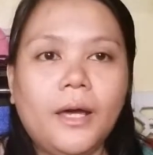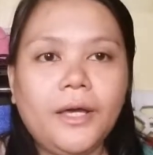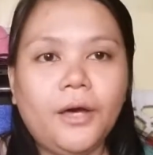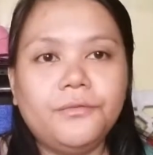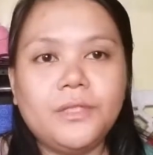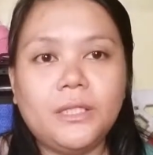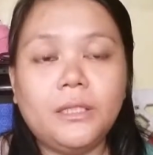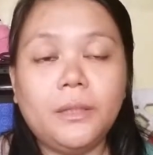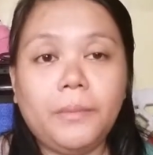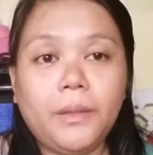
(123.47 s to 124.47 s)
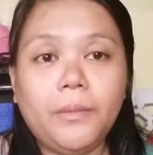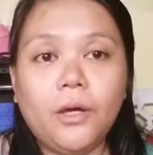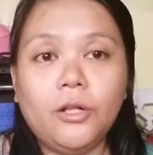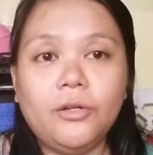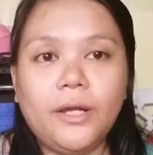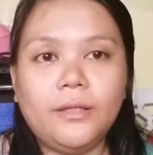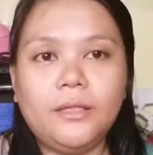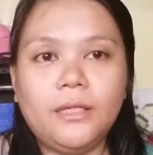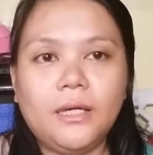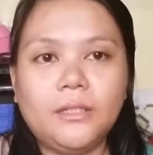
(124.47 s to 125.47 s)
I have seen the baby
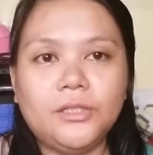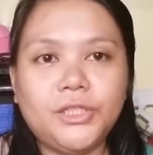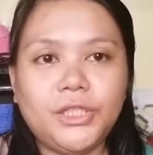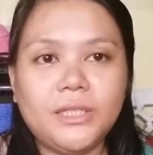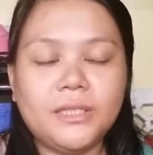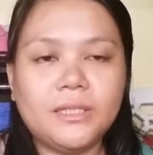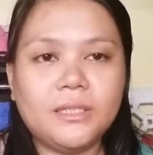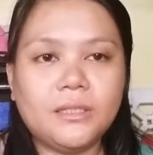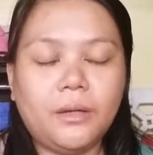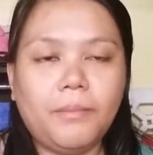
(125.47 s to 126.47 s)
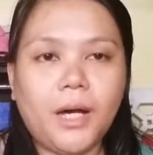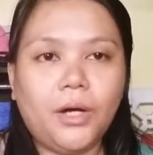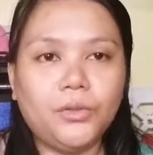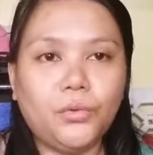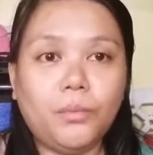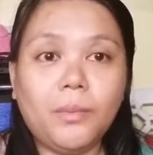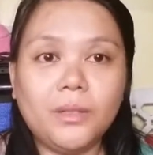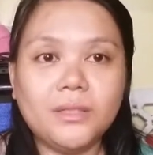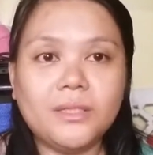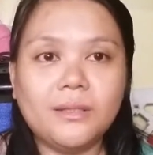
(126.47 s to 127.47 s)
already and she's about 2
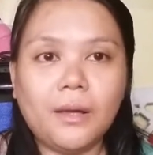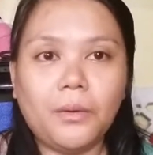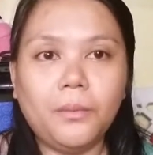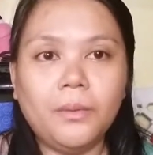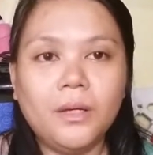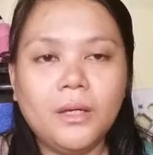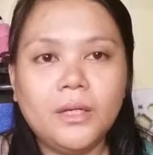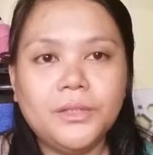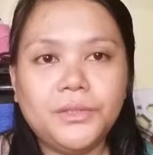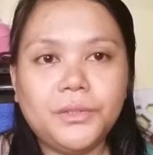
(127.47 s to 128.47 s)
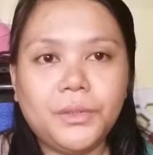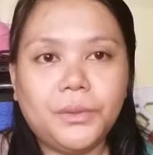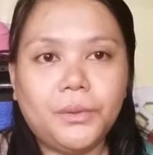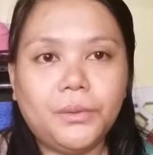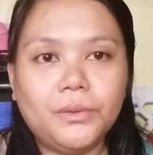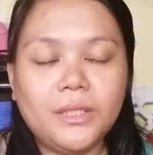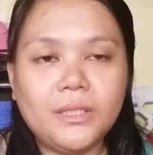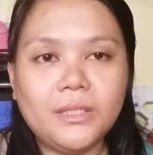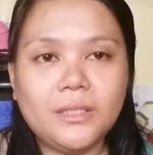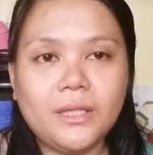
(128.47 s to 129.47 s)
months now. So
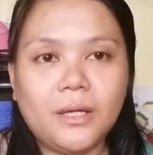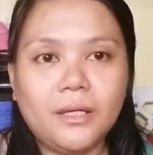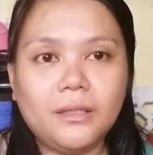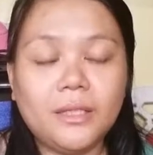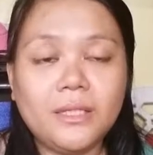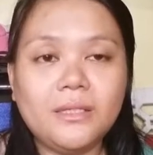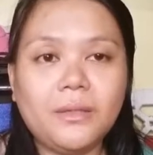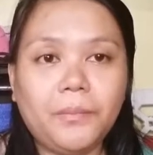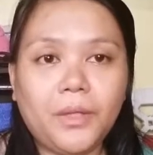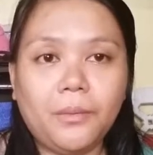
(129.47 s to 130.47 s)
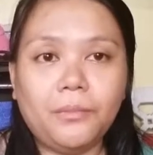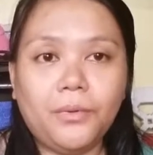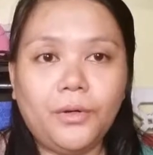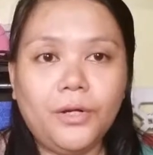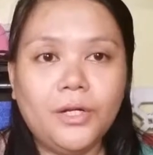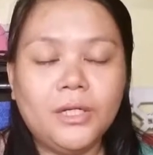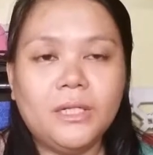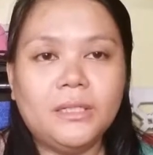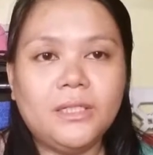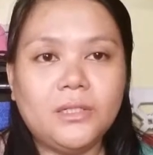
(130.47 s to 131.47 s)
this September,
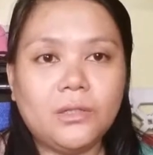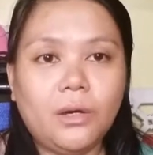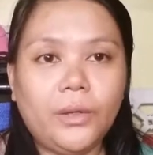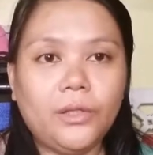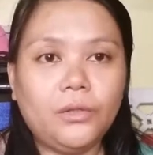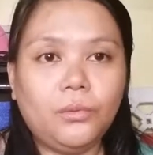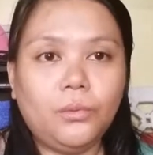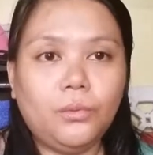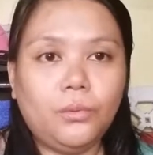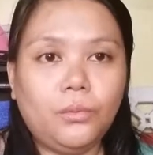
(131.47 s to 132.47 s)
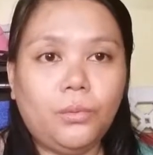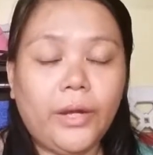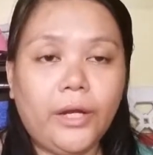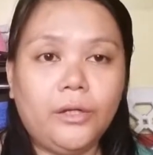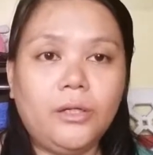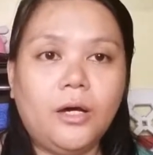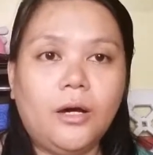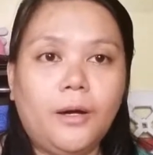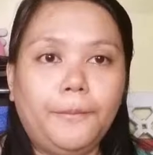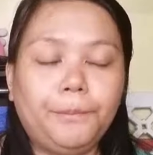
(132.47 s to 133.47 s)
she's going to wear
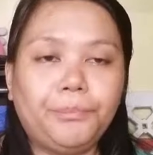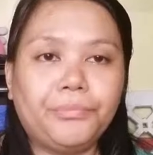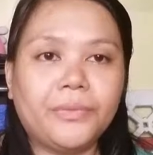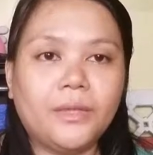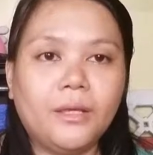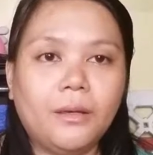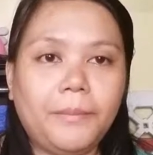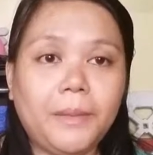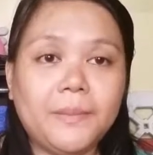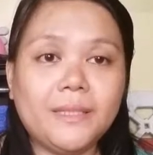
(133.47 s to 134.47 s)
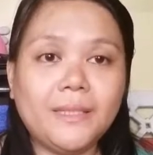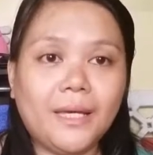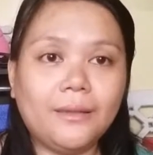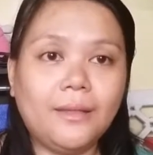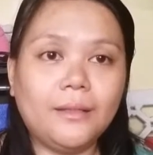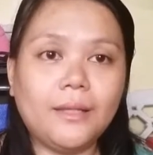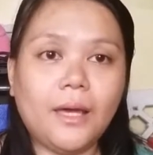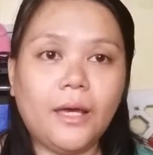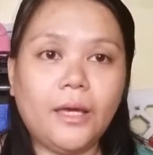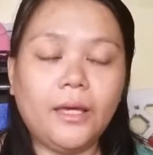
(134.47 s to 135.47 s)
the baby set
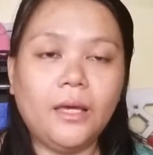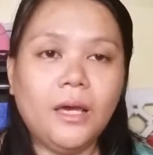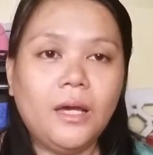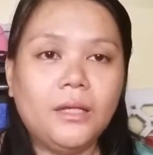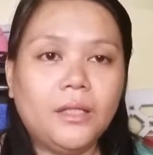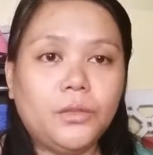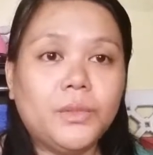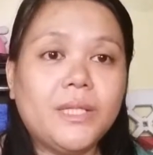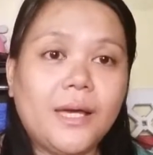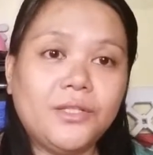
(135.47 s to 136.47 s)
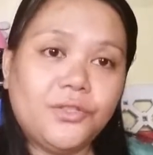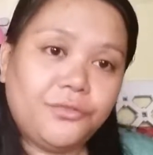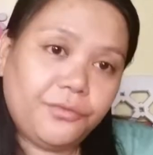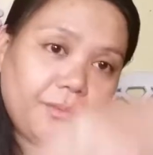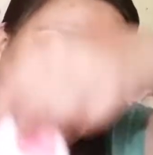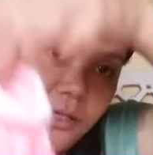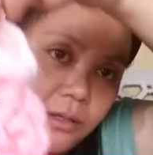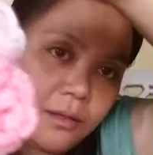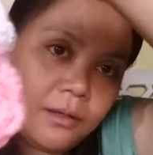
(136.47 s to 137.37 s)
that was asked of me.